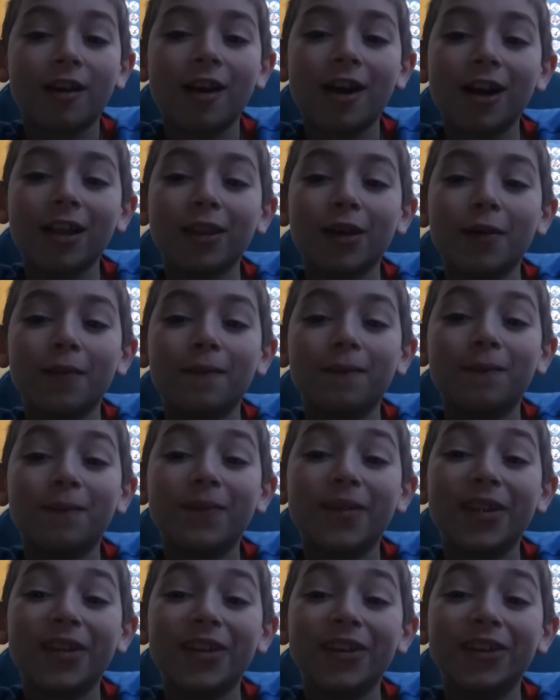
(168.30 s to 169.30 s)
Call of
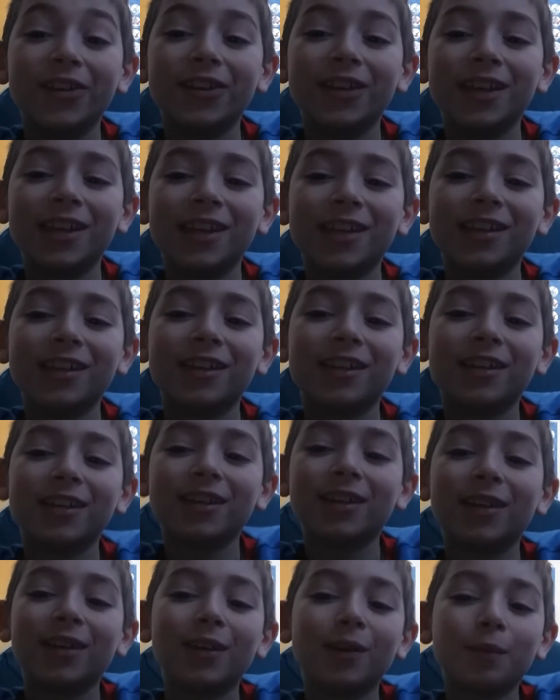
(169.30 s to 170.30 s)
Duty.
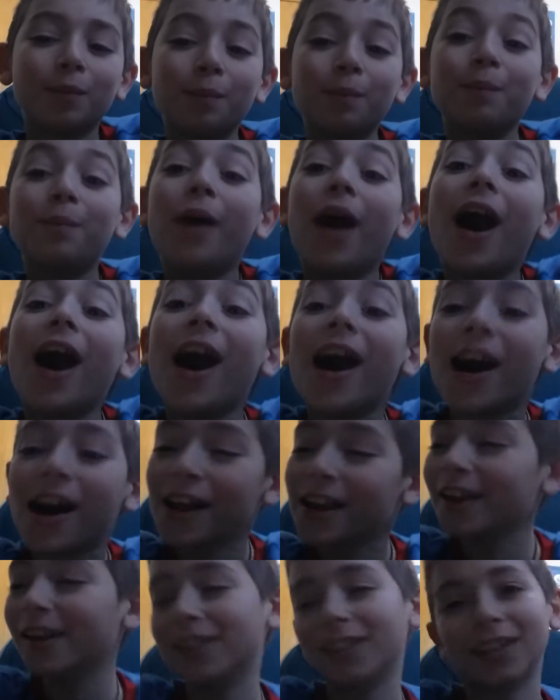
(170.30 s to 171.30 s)

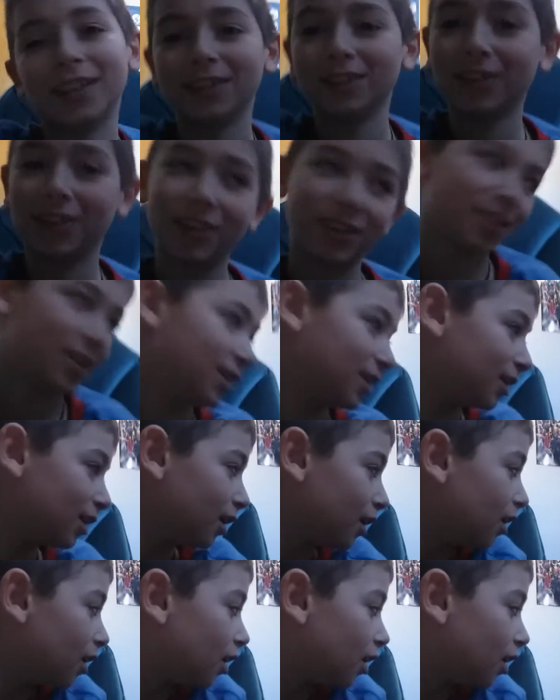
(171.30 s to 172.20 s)
But I'm joking.